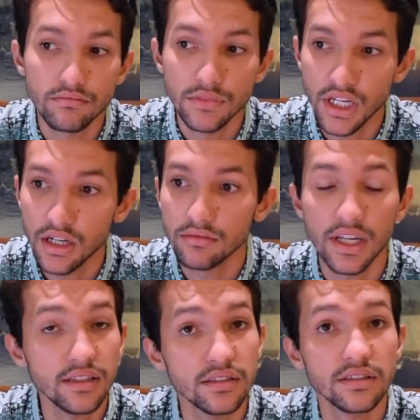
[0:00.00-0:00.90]
Yeah,
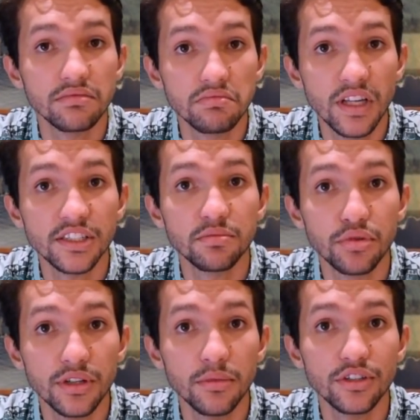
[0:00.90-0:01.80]
that's
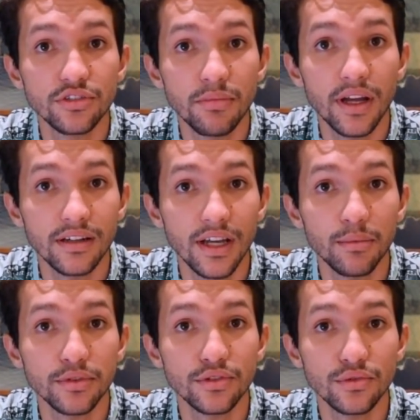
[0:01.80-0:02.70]
pretty much my
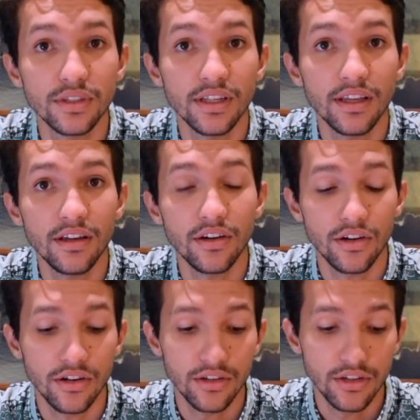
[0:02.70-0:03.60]
episode today
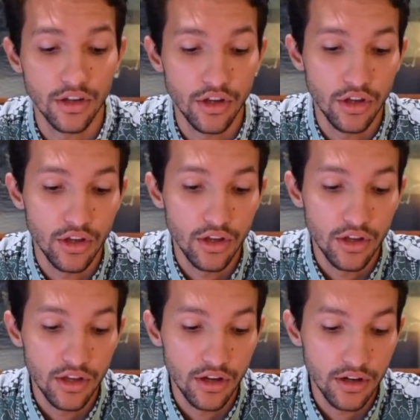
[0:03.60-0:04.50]
on
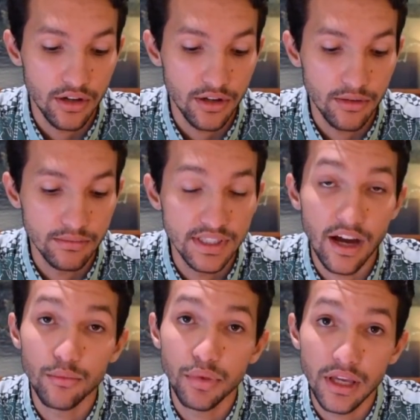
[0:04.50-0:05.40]

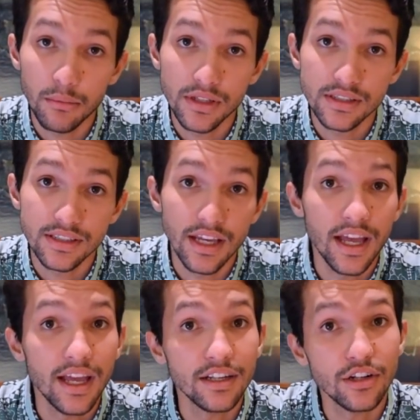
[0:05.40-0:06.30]
down payments
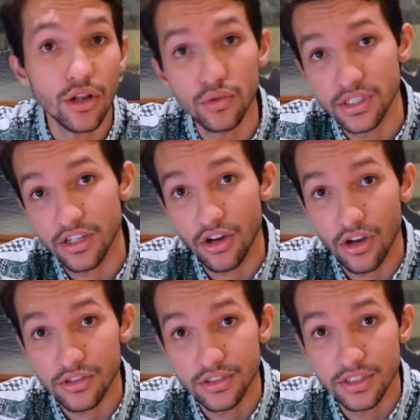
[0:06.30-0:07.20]
and closing
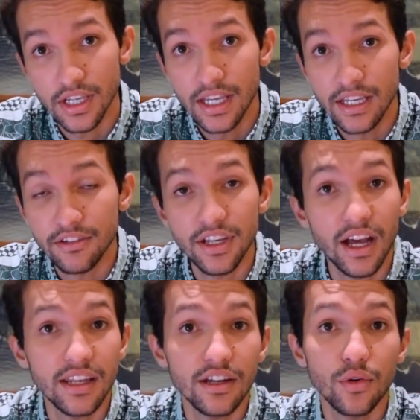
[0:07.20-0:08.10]
costs. You
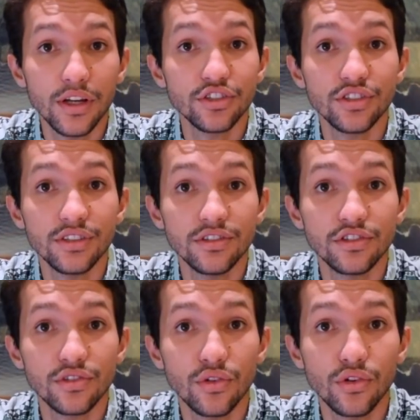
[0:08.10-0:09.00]
got any
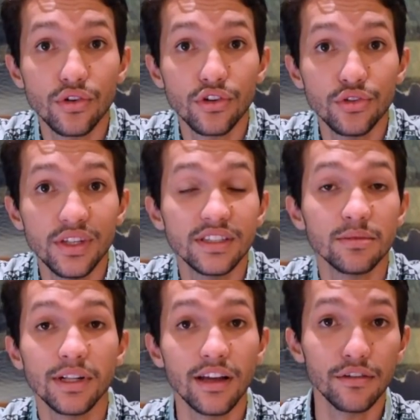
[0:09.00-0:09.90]
questions or you need
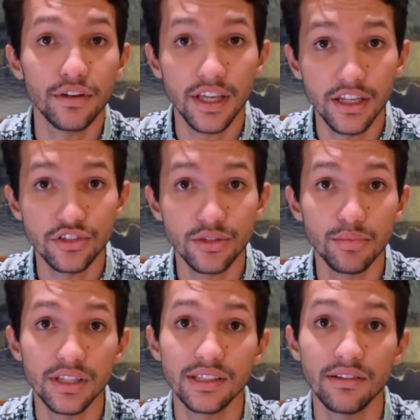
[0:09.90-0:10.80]
some clarification,
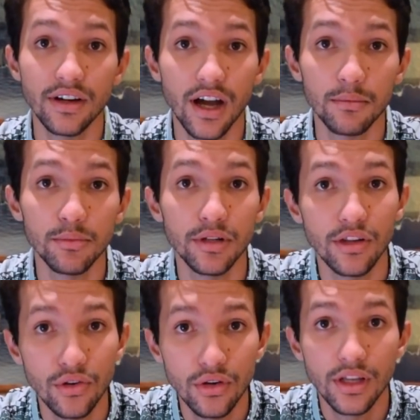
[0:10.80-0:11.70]
please leave a comment
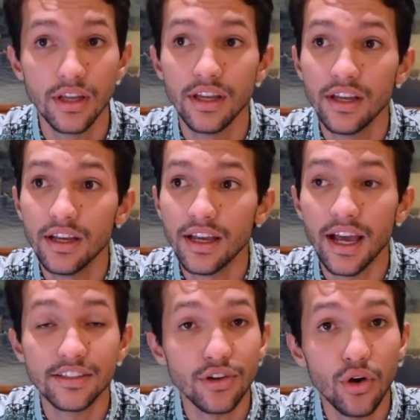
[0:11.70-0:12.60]
below.
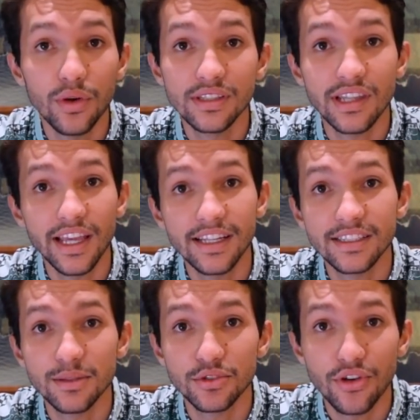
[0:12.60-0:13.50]
As always, like
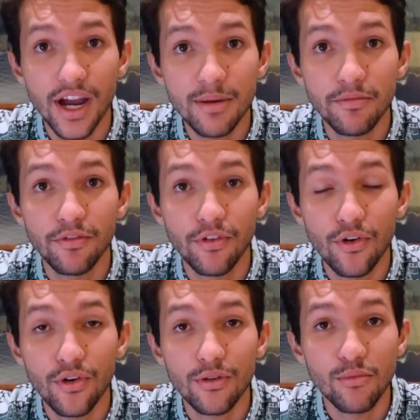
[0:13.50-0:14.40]
and subscribe
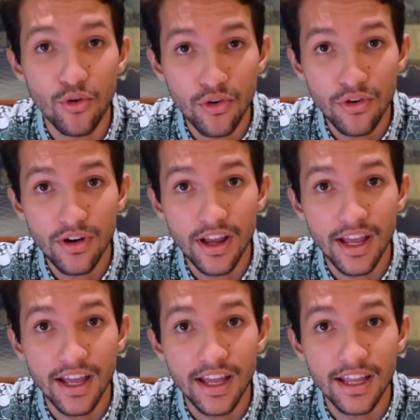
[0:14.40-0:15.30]
for more,
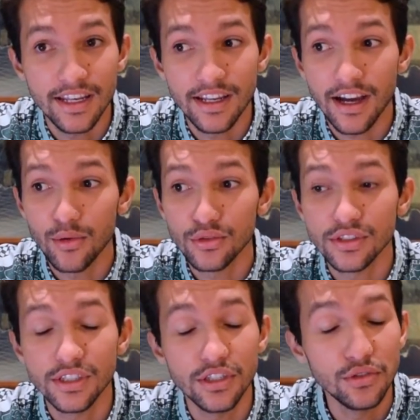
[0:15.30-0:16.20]
and I will
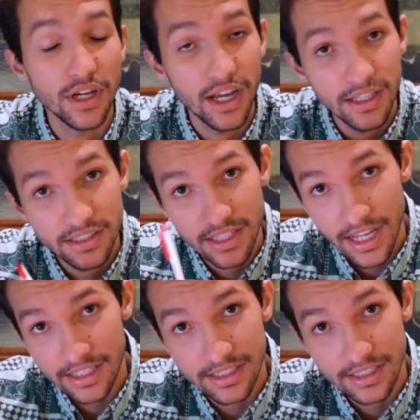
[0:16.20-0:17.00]
see you guys next